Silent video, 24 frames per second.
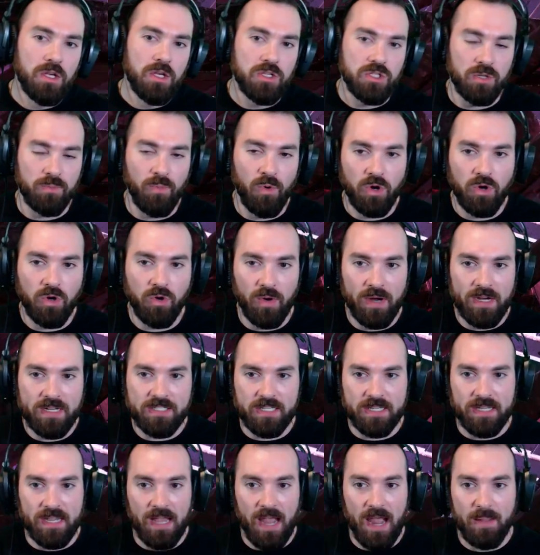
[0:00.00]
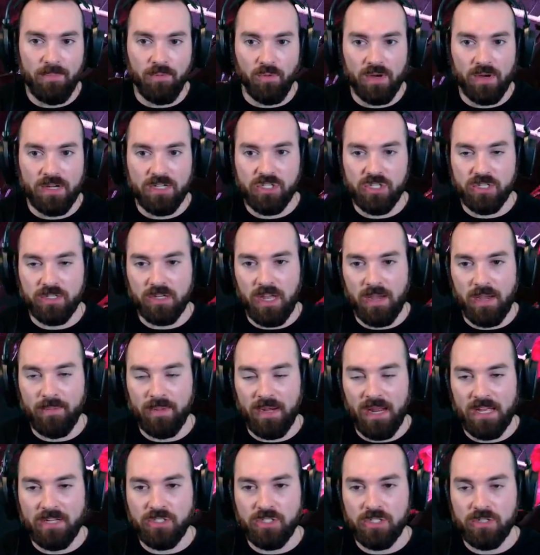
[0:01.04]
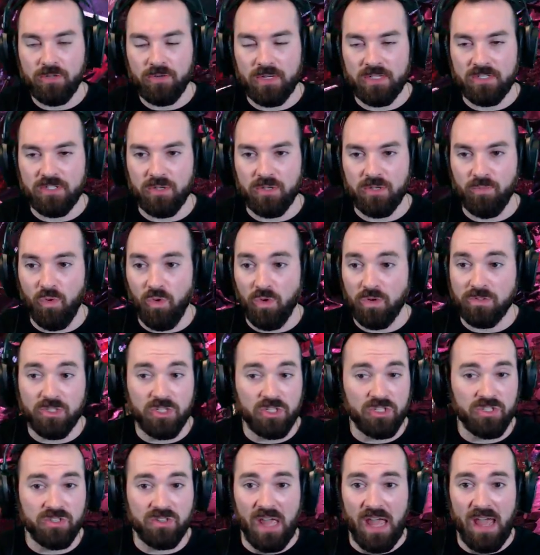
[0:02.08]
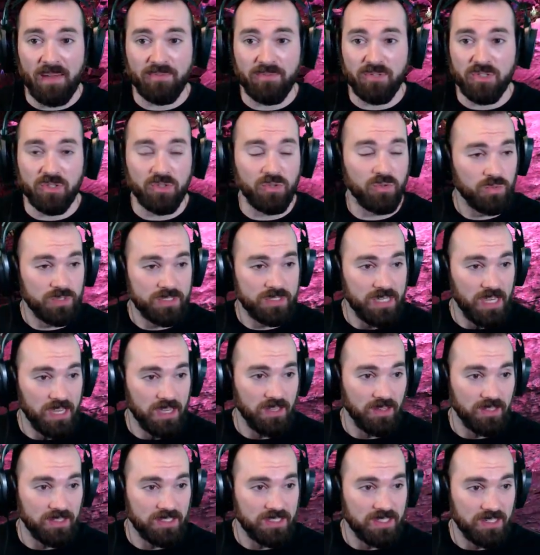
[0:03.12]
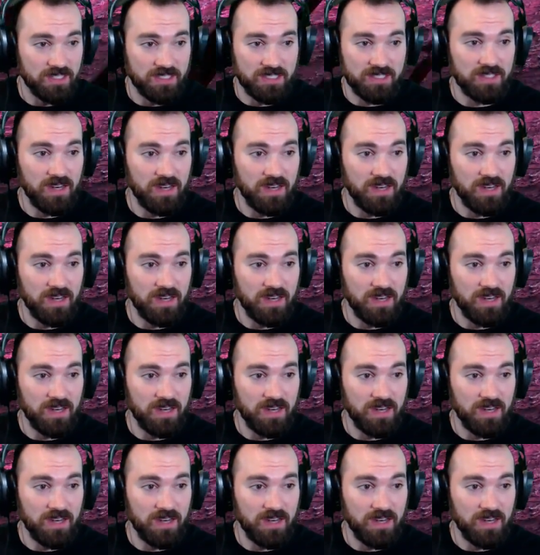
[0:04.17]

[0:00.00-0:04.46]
Some more crazy aberration coming at you, and some more just absolute ridiculousness.